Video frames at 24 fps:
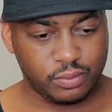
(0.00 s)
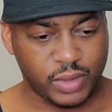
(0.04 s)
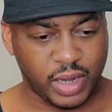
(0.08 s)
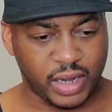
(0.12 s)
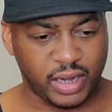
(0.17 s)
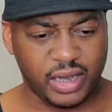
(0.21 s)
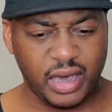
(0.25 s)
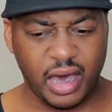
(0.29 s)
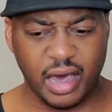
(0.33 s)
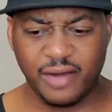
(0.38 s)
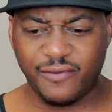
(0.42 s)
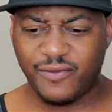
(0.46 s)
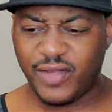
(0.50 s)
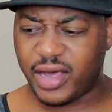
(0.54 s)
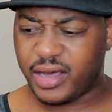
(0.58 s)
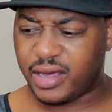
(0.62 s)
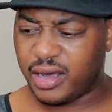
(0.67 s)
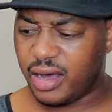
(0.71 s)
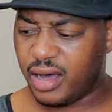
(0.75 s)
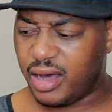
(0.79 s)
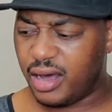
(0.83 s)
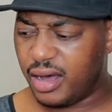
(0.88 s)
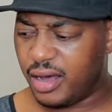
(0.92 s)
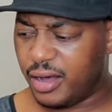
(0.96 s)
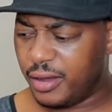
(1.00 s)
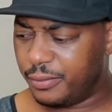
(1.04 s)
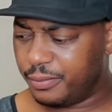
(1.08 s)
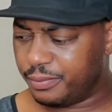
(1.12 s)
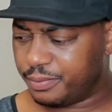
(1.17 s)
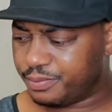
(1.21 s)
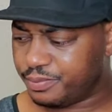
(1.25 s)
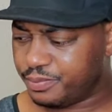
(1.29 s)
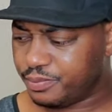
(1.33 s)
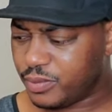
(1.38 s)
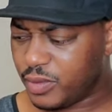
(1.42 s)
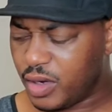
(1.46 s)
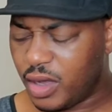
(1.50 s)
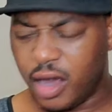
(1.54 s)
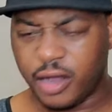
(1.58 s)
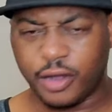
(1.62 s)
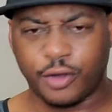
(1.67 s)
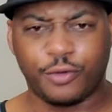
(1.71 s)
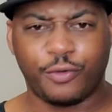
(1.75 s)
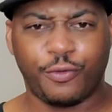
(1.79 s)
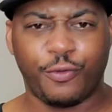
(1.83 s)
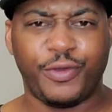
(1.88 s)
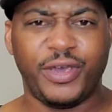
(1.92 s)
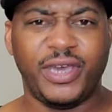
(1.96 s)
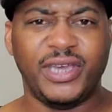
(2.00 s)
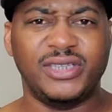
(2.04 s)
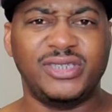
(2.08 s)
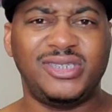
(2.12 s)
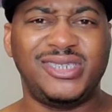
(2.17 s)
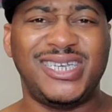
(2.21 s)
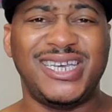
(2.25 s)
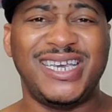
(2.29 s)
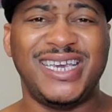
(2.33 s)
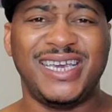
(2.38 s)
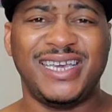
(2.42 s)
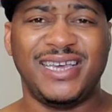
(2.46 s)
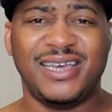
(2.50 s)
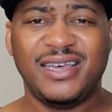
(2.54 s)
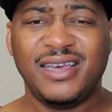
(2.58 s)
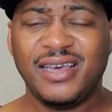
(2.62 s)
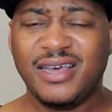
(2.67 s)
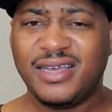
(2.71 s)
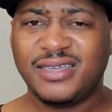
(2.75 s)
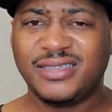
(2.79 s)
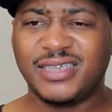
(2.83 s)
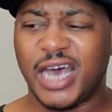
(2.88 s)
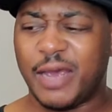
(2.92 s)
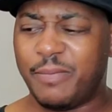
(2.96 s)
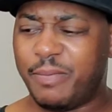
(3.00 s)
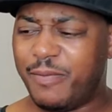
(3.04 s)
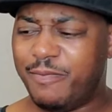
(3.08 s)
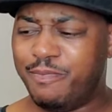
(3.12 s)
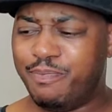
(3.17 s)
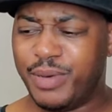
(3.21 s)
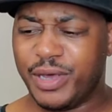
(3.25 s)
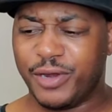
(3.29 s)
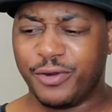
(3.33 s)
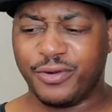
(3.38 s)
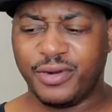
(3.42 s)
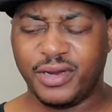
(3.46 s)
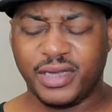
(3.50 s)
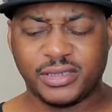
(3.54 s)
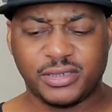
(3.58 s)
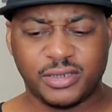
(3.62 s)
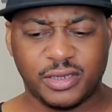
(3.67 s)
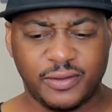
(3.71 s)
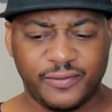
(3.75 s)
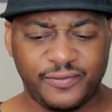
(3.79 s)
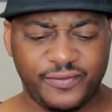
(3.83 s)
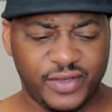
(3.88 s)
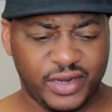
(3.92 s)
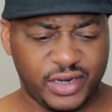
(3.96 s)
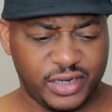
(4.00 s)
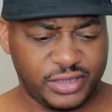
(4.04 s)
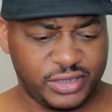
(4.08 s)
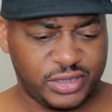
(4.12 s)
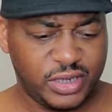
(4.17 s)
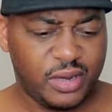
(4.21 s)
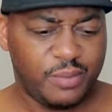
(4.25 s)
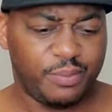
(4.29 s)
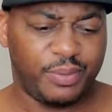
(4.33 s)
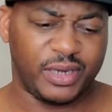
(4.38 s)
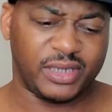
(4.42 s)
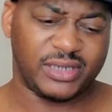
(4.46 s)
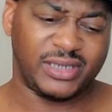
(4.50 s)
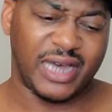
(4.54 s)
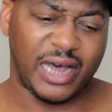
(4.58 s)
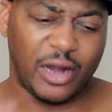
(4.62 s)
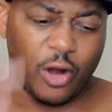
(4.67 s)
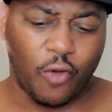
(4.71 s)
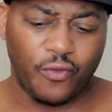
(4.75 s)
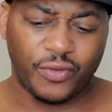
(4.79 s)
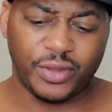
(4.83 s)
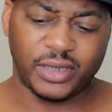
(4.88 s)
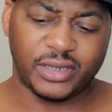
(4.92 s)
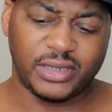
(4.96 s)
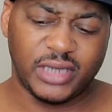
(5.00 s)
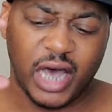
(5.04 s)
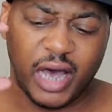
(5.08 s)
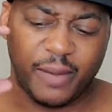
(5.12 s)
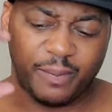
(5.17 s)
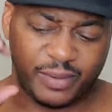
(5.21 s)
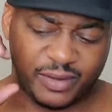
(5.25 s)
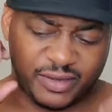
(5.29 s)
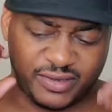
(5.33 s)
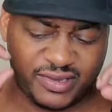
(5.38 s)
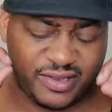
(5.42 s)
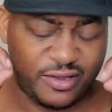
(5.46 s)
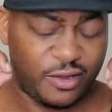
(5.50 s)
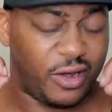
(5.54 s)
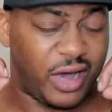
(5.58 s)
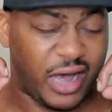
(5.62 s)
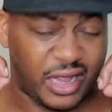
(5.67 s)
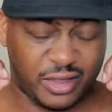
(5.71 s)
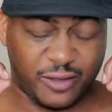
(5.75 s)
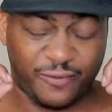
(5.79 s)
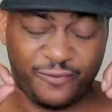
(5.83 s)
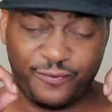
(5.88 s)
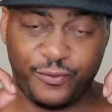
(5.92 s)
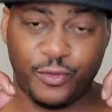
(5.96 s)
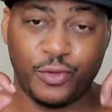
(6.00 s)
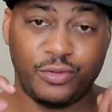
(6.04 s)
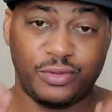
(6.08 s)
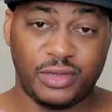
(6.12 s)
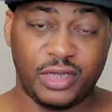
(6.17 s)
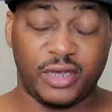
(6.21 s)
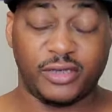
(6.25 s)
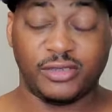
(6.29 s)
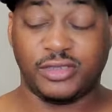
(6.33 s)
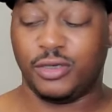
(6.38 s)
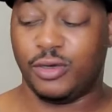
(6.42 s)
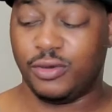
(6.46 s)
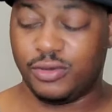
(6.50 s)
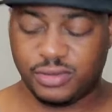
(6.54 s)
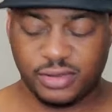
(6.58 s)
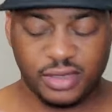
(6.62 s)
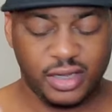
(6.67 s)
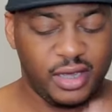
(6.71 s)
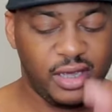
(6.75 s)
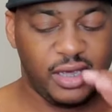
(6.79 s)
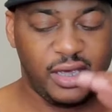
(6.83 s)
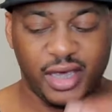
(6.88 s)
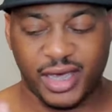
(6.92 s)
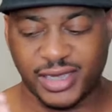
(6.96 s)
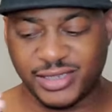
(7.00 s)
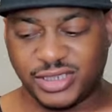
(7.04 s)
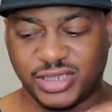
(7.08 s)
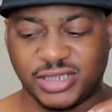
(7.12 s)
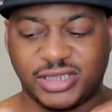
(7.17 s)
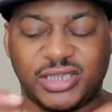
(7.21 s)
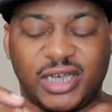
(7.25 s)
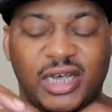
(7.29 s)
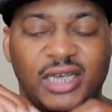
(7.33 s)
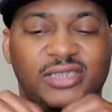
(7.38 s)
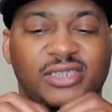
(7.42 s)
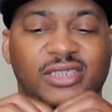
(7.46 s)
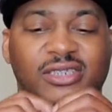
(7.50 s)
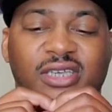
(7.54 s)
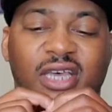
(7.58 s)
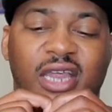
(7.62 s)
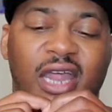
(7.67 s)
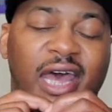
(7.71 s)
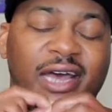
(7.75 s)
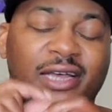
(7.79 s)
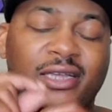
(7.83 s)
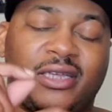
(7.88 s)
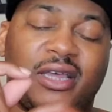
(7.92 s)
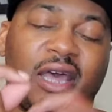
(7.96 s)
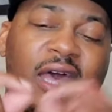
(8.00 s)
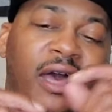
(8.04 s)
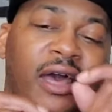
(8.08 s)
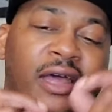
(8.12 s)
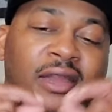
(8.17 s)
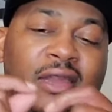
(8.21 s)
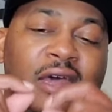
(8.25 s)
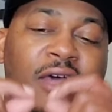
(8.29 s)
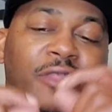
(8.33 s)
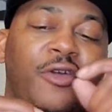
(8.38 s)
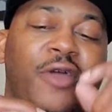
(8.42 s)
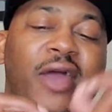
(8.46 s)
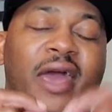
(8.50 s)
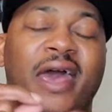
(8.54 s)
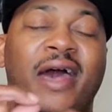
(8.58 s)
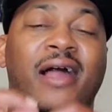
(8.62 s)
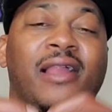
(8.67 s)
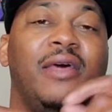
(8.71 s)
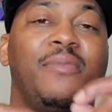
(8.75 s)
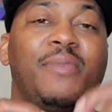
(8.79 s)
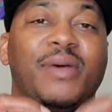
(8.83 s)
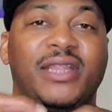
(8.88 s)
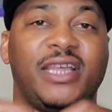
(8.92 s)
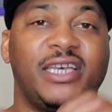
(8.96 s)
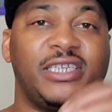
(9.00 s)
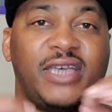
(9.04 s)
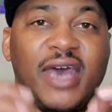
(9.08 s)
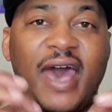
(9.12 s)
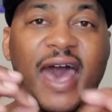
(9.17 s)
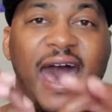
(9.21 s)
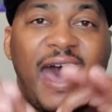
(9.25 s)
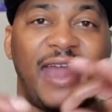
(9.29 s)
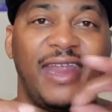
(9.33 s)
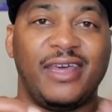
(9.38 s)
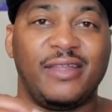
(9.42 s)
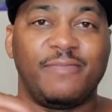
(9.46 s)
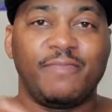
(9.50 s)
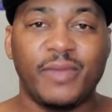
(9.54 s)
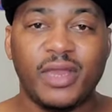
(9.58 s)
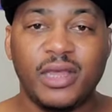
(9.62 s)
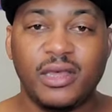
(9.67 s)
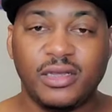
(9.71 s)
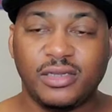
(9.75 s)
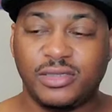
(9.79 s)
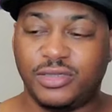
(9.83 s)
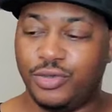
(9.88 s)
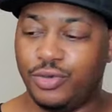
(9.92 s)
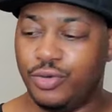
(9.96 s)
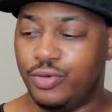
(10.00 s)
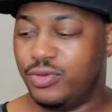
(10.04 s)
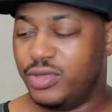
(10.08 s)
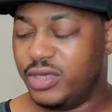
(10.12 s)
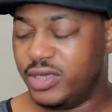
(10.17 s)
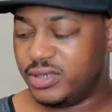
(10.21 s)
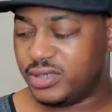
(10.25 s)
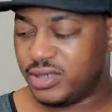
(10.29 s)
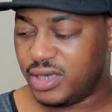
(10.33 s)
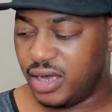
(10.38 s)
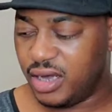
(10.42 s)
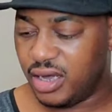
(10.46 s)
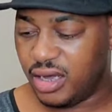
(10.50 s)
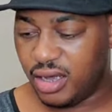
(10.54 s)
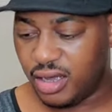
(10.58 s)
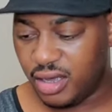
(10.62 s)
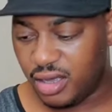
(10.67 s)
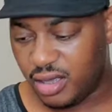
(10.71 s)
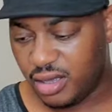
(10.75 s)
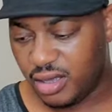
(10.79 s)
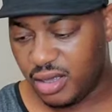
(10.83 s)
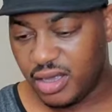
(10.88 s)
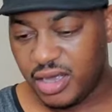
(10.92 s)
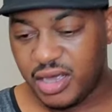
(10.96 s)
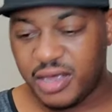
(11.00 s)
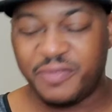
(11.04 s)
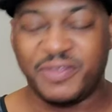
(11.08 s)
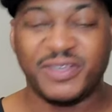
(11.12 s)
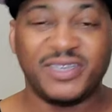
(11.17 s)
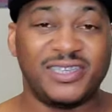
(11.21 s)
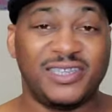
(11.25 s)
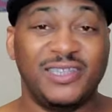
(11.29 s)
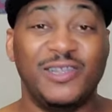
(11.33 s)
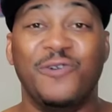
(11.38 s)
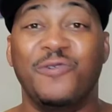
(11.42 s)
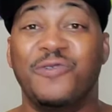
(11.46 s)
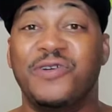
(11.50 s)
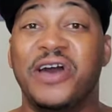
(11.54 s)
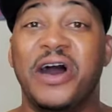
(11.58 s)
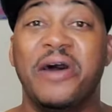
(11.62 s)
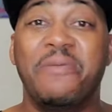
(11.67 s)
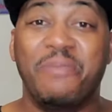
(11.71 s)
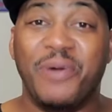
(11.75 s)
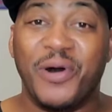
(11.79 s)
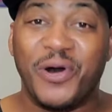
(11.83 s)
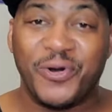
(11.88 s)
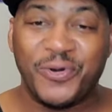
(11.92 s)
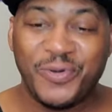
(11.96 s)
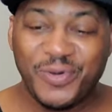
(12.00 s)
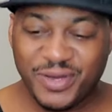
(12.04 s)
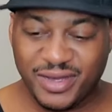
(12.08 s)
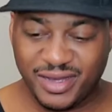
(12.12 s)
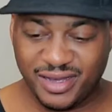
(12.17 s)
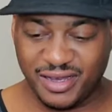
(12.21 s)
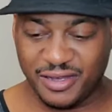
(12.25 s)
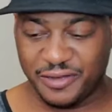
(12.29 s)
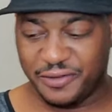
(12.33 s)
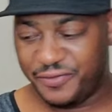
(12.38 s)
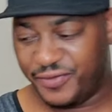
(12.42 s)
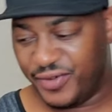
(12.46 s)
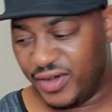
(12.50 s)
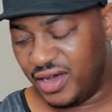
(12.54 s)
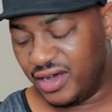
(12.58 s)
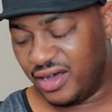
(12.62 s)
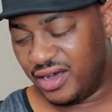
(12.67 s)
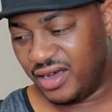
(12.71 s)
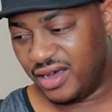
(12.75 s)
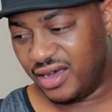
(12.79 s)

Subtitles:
Like a green tea type of bitterness on the finish, but it's not over the top. It's still got the fruit there, so it's just another element that's added to this this little gumbo of